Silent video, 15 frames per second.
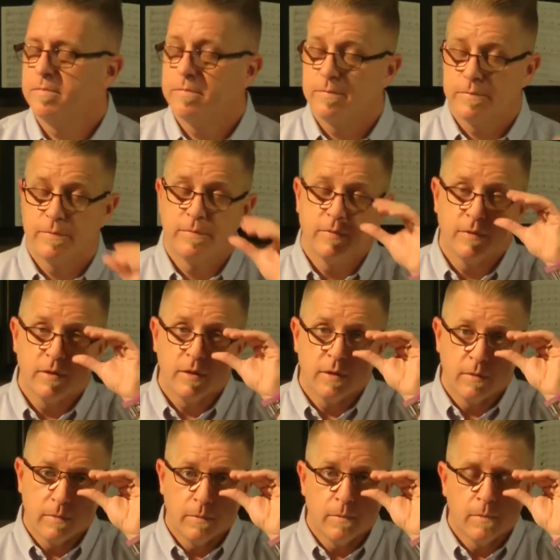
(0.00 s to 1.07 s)

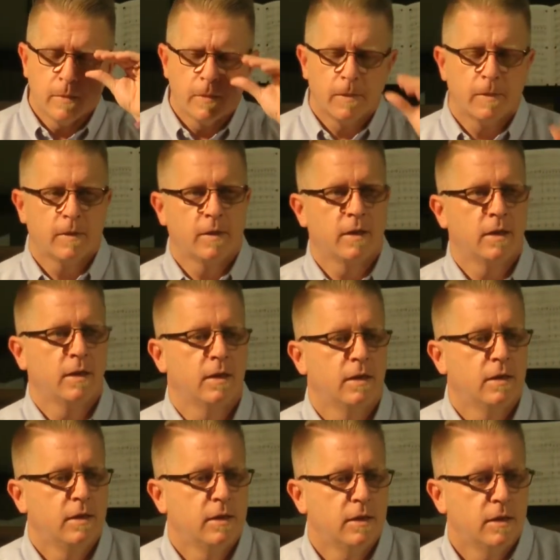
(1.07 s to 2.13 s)

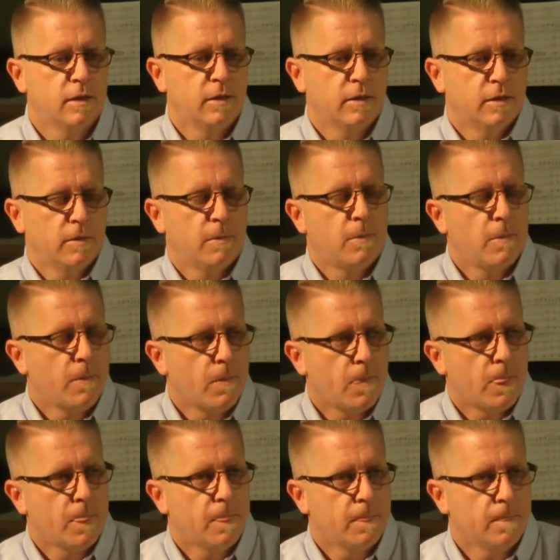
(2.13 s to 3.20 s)

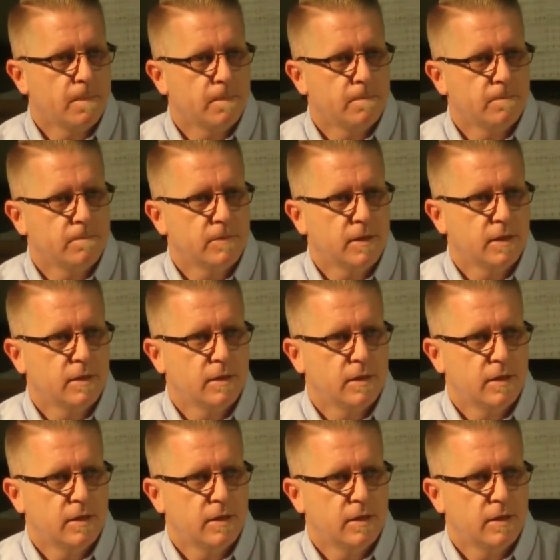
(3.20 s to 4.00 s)
(silence)